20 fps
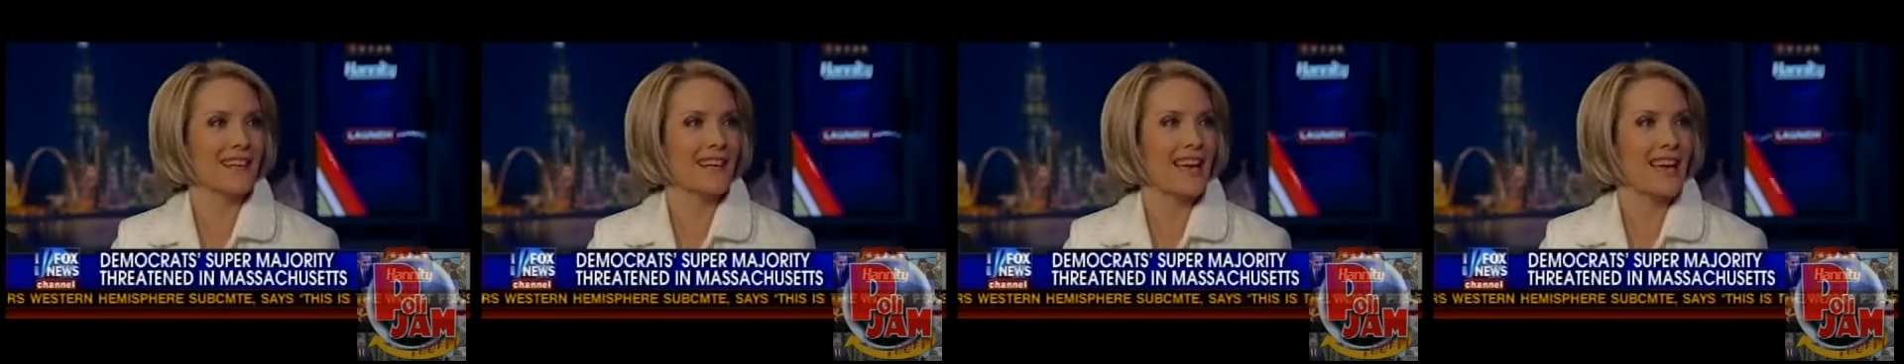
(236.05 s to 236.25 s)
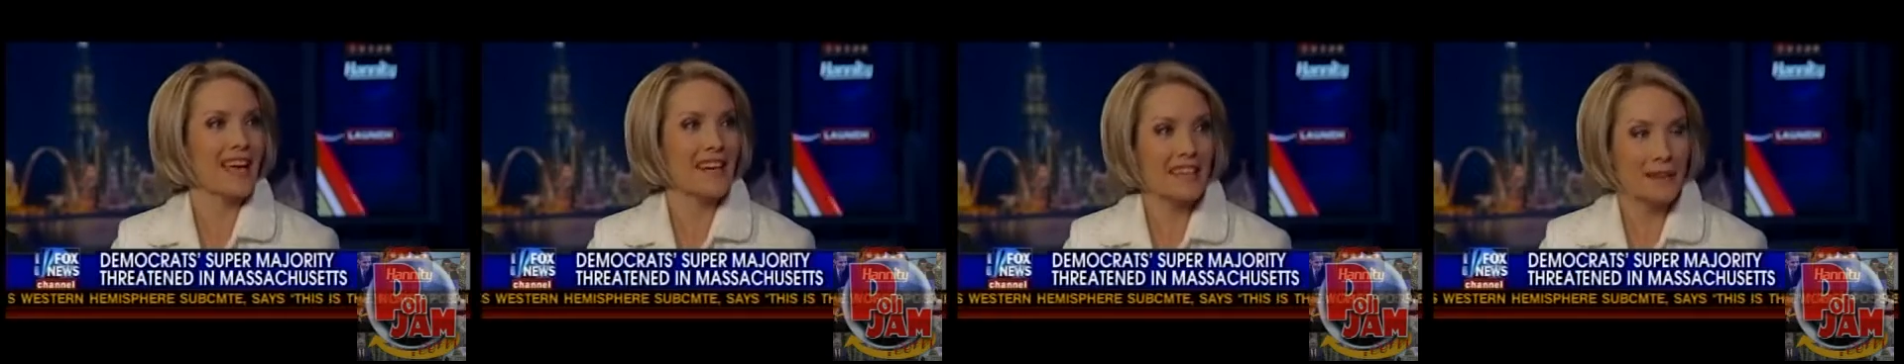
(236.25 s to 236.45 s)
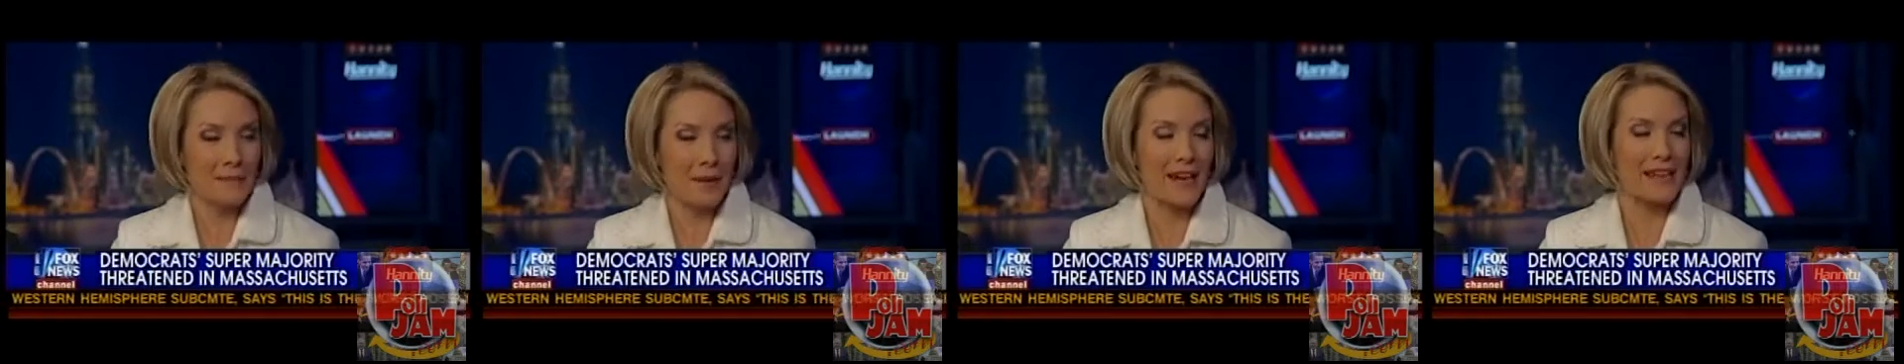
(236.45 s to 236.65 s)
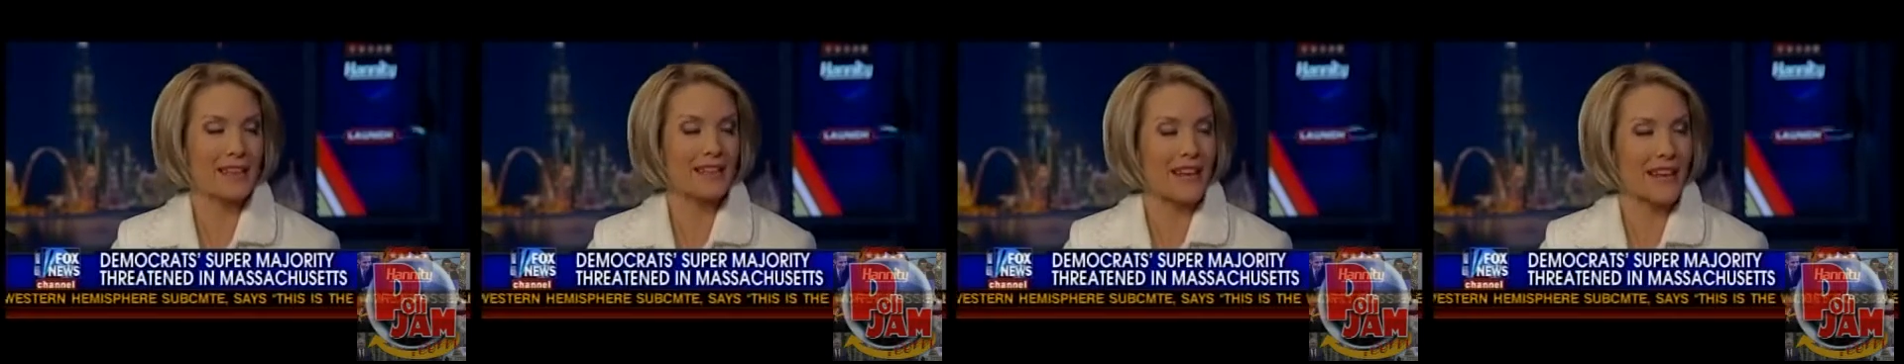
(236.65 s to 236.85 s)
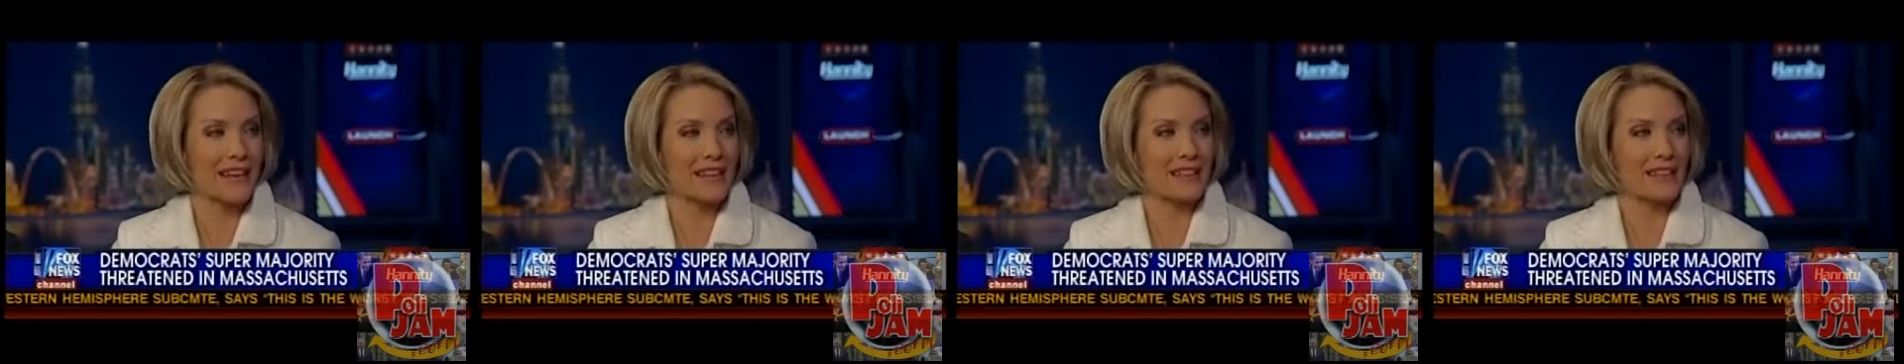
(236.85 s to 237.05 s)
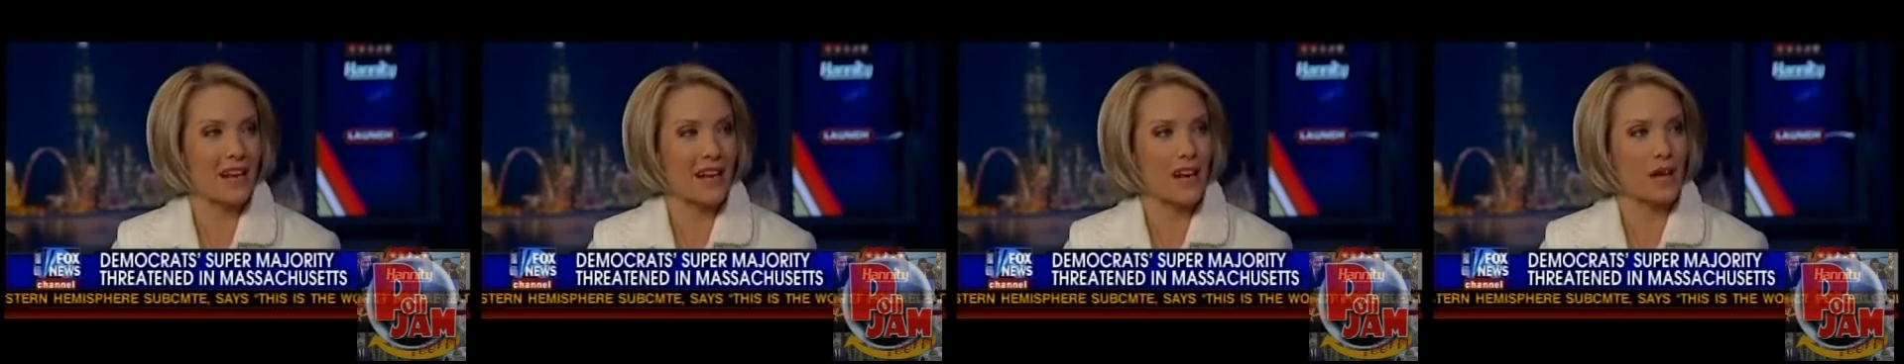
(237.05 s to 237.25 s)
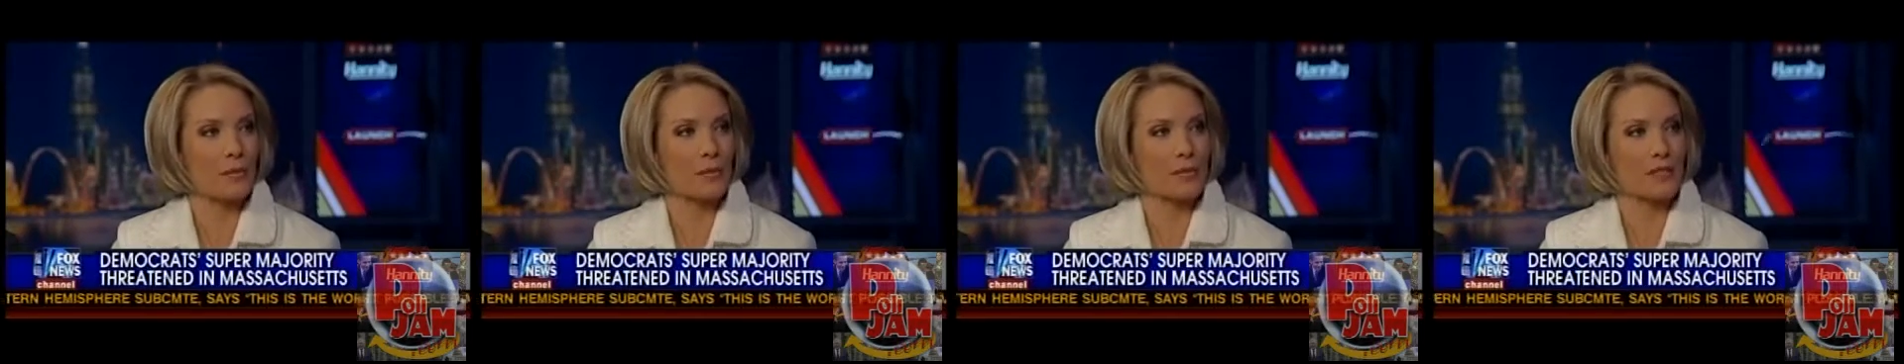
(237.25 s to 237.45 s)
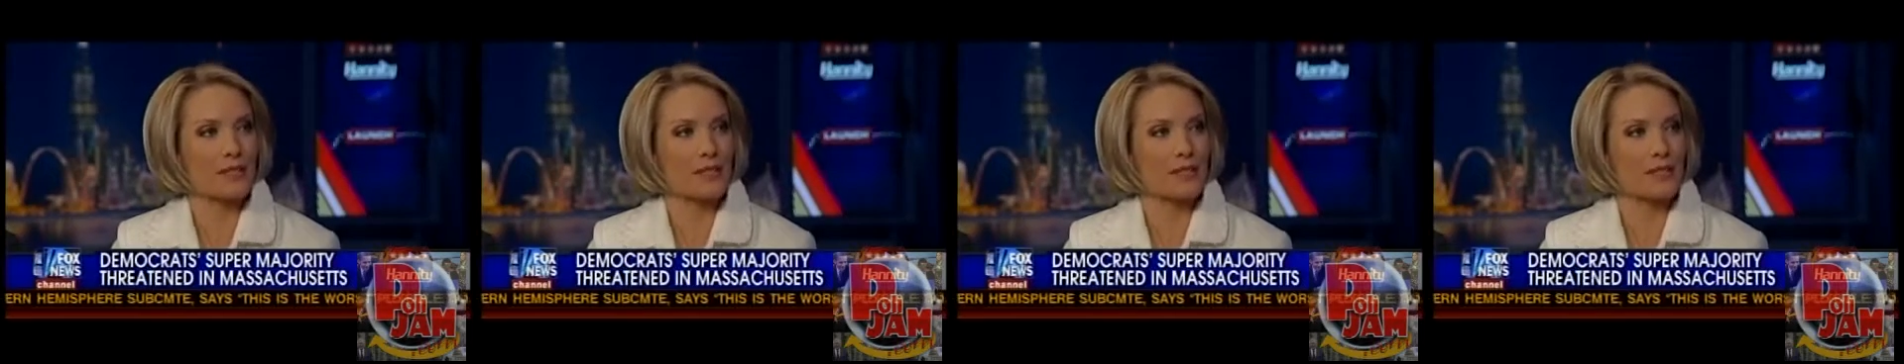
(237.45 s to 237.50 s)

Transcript: And he made it 8 times.